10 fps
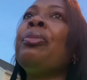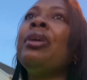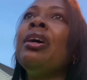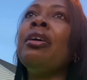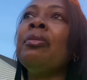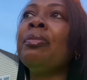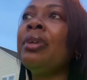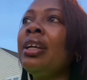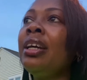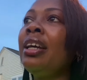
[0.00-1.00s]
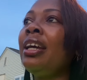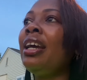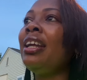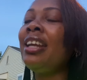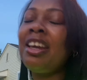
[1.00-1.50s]
it up.
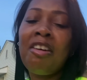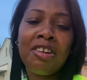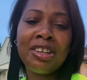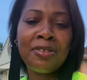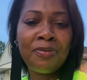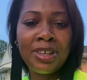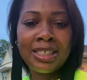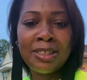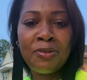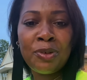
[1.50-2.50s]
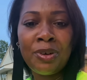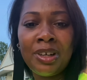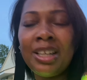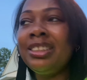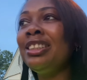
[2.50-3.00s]
And they already done fixed it for her.
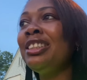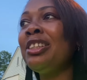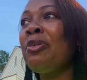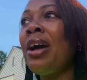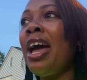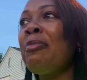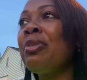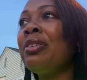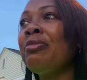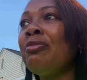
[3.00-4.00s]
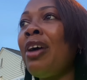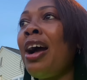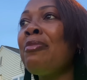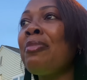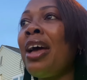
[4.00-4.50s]
And she's so happy
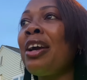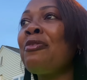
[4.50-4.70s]
riding back and